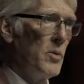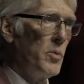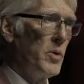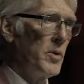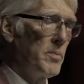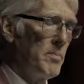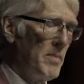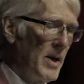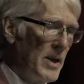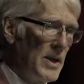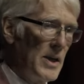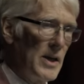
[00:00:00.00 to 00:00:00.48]

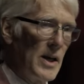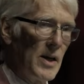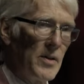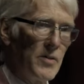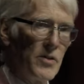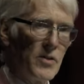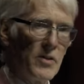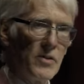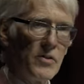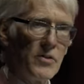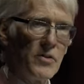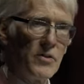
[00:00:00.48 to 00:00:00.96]
with many
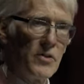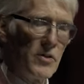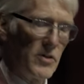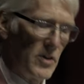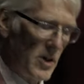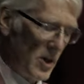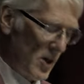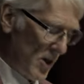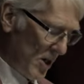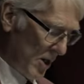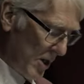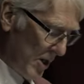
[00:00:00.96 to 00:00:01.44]
others
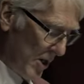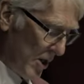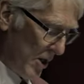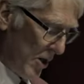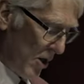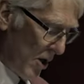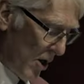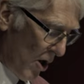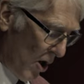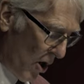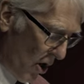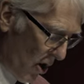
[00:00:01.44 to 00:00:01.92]
uh,